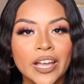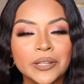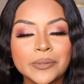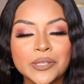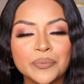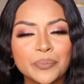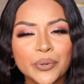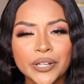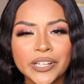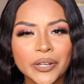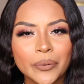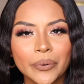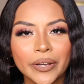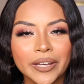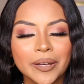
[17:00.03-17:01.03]
It was pretty
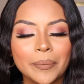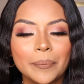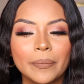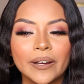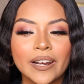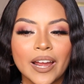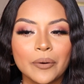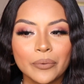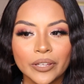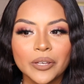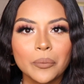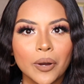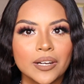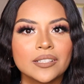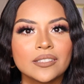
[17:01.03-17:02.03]
quick, but I really
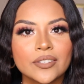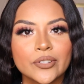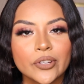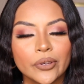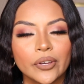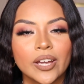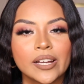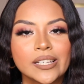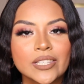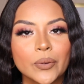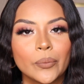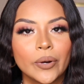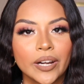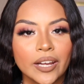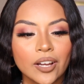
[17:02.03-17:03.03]
wanted to show you guys
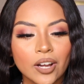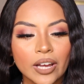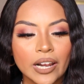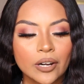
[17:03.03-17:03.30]
what I got